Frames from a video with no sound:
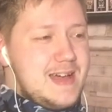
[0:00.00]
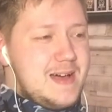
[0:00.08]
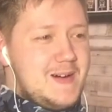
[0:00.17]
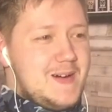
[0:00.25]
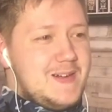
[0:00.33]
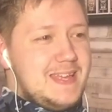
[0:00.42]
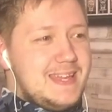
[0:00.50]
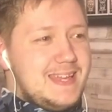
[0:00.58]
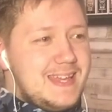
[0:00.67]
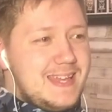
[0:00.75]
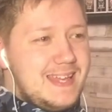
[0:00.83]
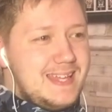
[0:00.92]
Oh
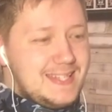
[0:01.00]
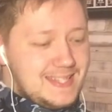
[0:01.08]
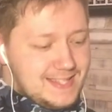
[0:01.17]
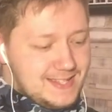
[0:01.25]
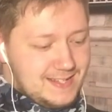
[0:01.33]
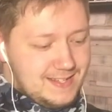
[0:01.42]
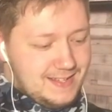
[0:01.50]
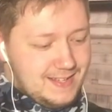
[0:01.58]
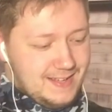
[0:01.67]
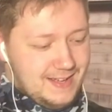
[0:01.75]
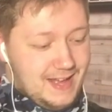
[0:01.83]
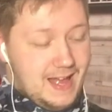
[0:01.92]
yes,
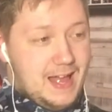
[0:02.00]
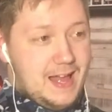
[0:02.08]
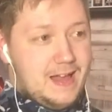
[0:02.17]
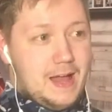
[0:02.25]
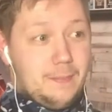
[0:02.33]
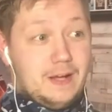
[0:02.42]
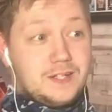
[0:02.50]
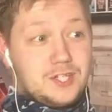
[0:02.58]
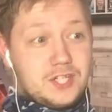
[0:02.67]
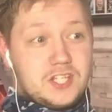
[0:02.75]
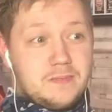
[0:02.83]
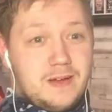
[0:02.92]
I'm
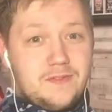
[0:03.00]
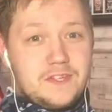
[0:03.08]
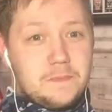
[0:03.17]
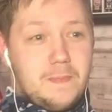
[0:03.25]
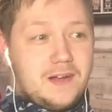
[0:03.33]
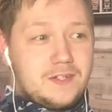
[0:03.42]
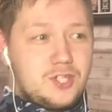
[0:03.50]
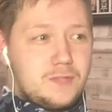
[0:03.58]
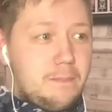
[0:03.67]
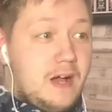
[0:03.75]
anxious about this match.